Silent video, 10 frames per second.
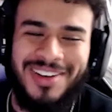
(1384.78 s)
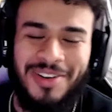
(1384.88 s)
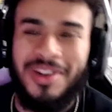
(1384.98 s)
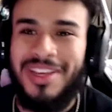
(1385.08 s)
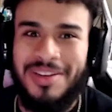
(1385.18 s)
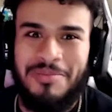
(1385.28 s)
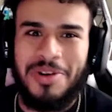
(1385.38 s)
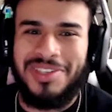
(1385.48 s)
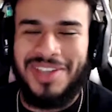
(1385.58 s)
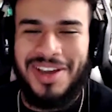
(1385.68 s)
or a kid
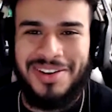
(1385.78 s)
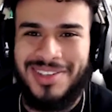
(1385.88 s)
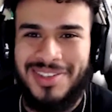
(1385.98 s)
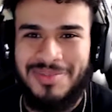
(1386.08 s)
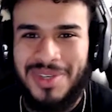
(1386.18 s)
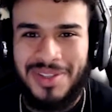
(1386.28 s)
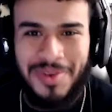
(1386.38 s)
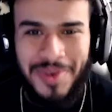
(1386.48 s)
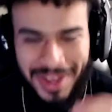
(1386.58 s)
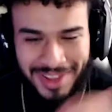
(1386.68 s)
personality should be
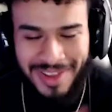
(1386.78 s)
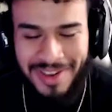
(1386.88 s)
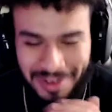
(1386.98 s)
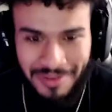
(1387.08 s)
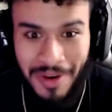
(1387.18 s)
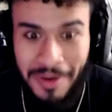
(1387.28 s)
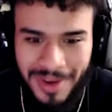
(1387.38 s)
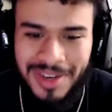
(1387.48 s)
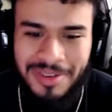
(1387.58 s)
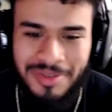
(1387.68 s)
the way how they all are
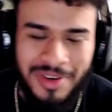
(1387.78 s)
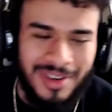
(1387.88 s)
very different.